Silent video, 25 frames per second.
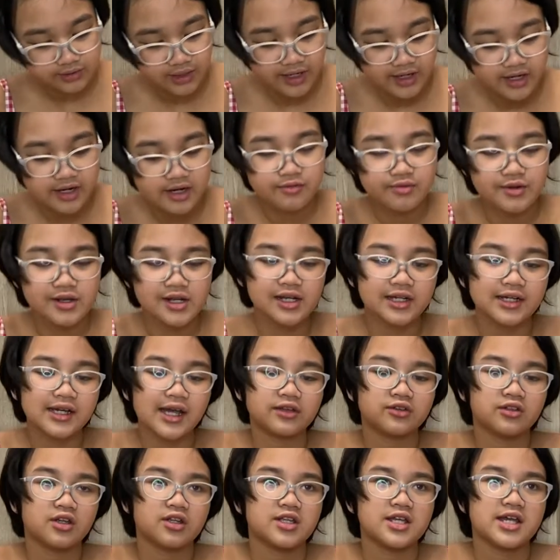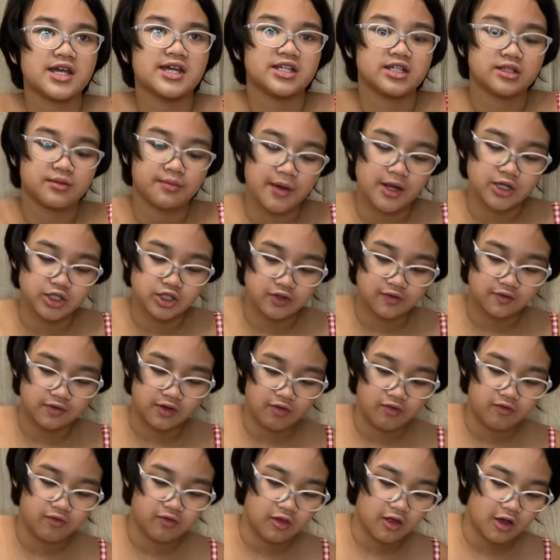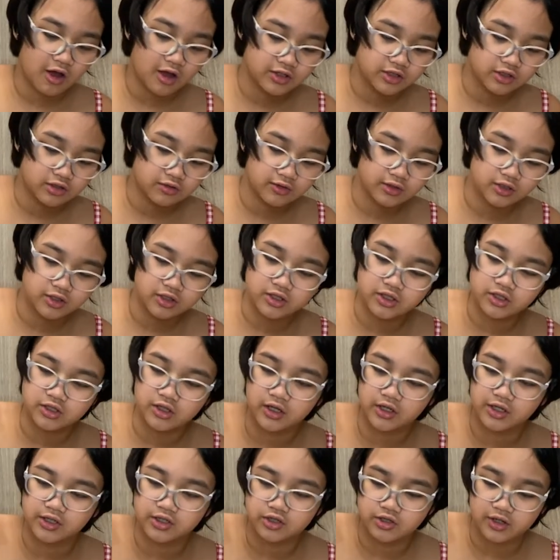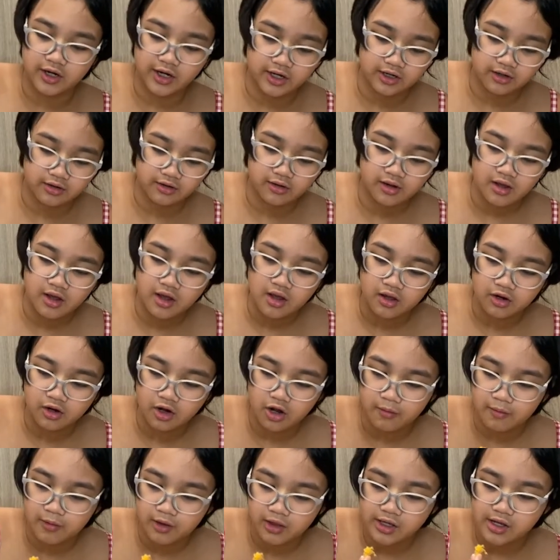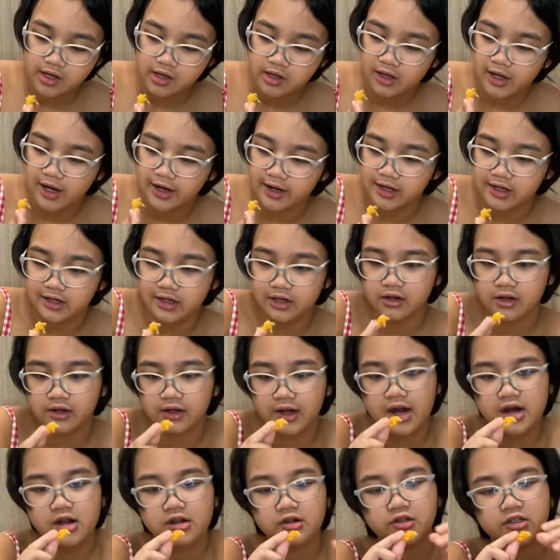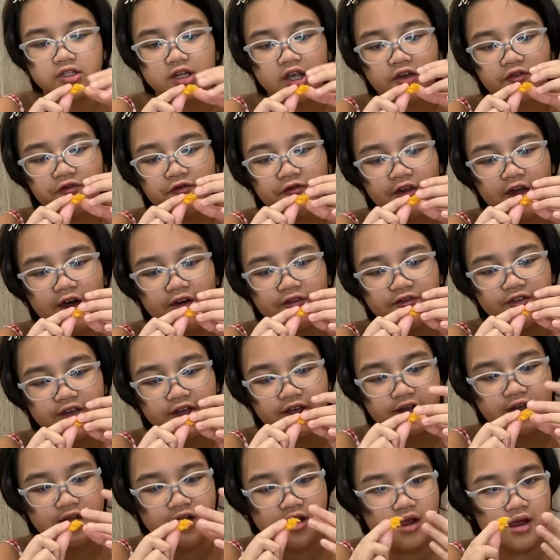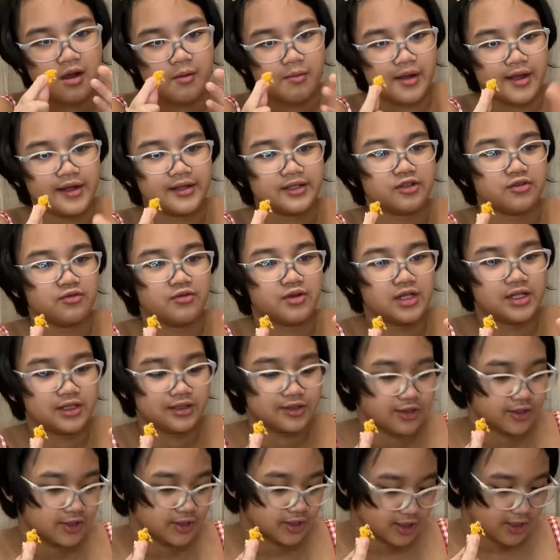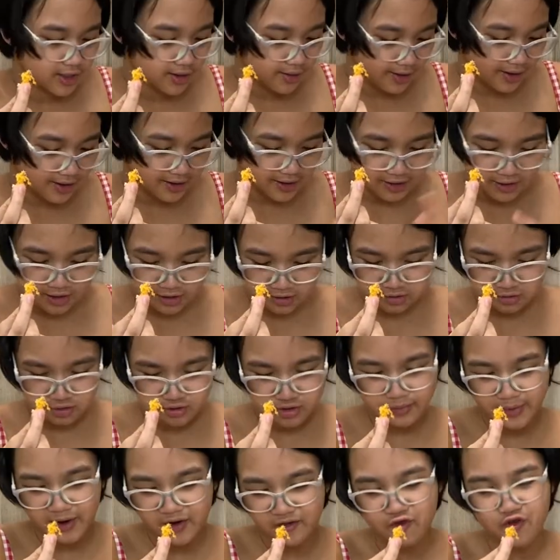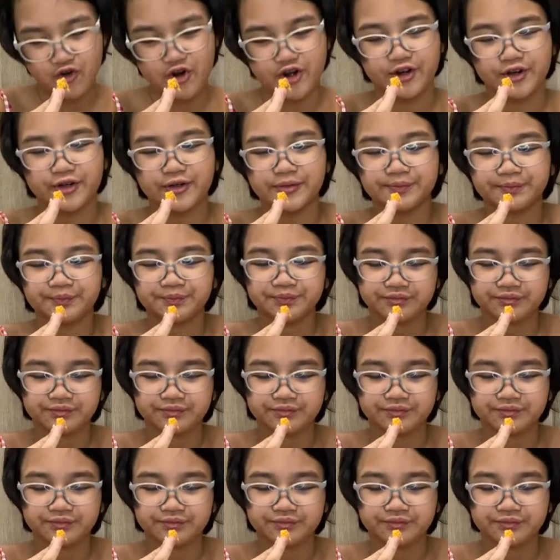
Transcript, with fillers: I didn't really get the taste much of the floss, so I'm just gonna try it normally. Like it, it kind of looks like fluffing. My hands are really dirty, and I didn't use my fork.